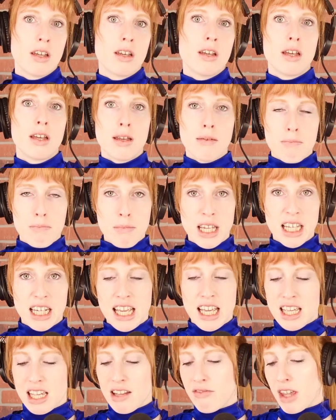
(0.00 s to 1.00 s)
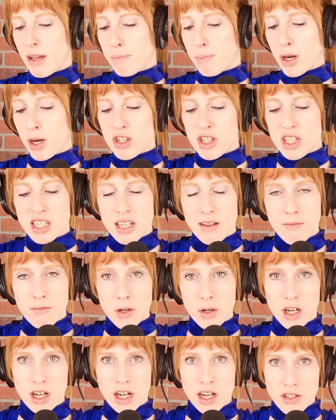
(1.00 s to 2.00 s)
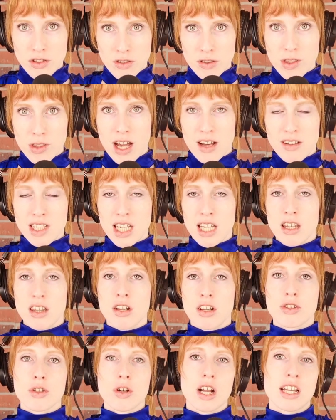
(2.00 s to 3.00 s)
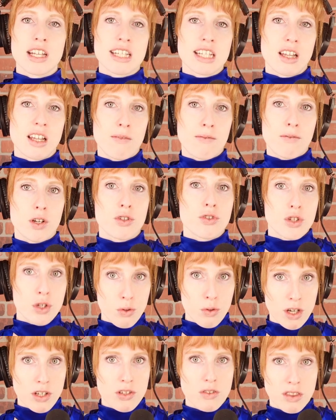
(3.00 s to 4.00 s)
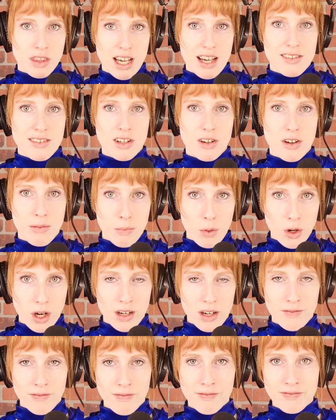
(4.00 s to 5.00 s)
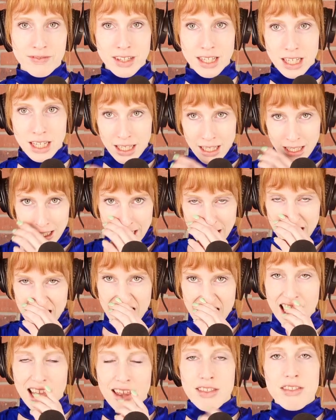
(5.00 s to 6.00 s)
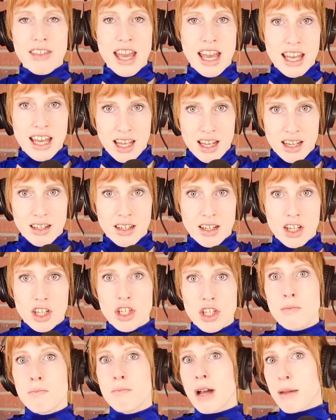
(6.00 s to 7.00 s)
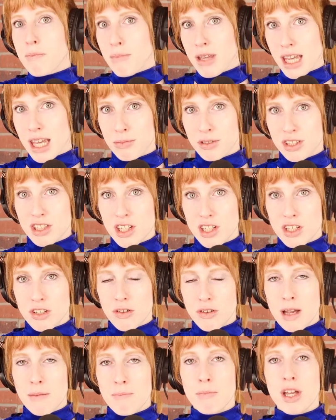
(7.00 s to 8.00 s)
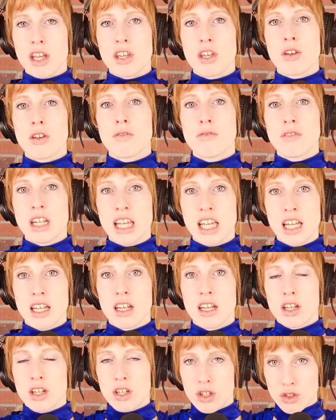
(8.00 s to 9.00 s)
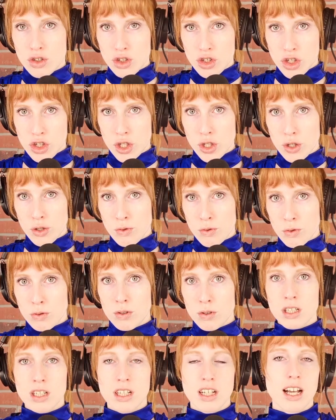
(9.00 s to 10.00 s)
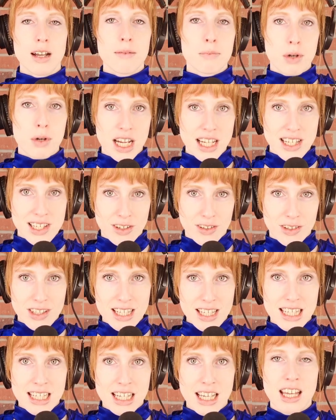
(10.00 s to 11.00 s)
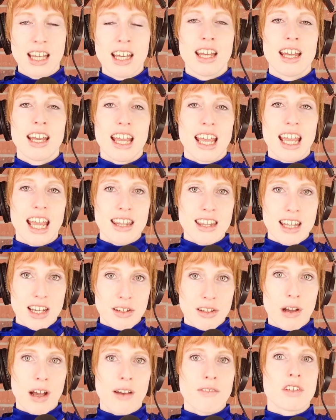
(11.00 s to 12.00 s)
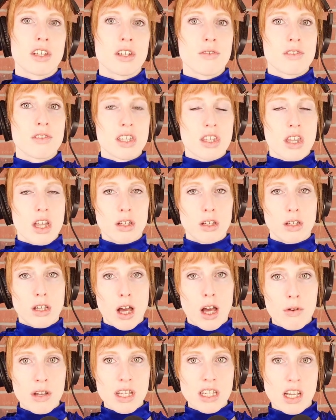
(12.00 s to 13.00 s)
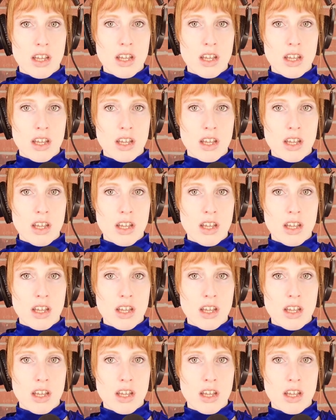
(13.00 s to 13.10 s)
meaning if they purchased it for $100,000, they're trying to sell it for $200,000 or more, then you might be able to do it, but you need 2 appraisals, and then you have to use the lowest of the